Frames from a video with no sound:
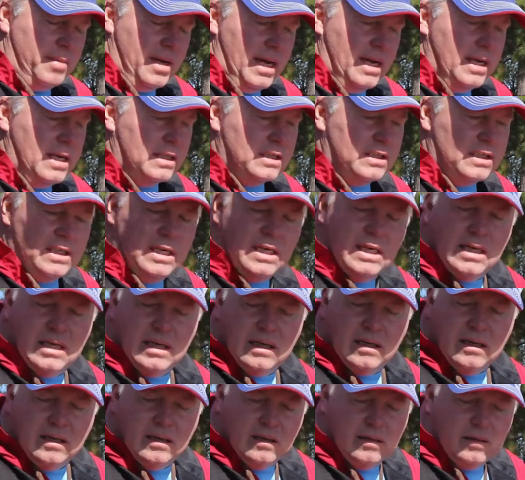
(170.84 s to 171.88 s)
bait, a jig
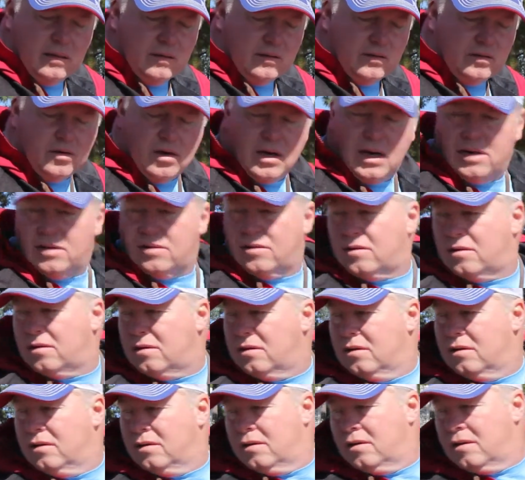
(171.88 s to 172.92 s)
and a trailer.
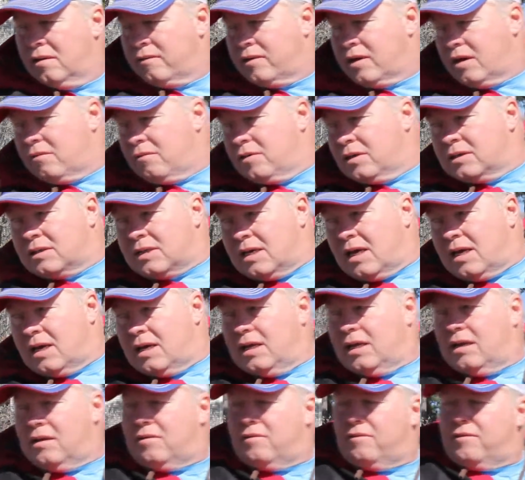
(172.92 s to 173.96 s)
I got one tied
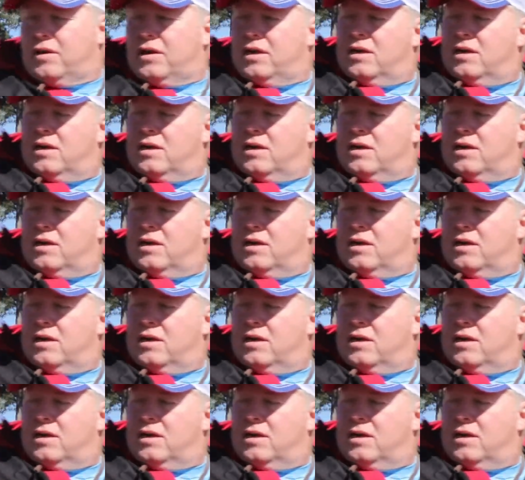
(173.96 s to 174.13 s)
in over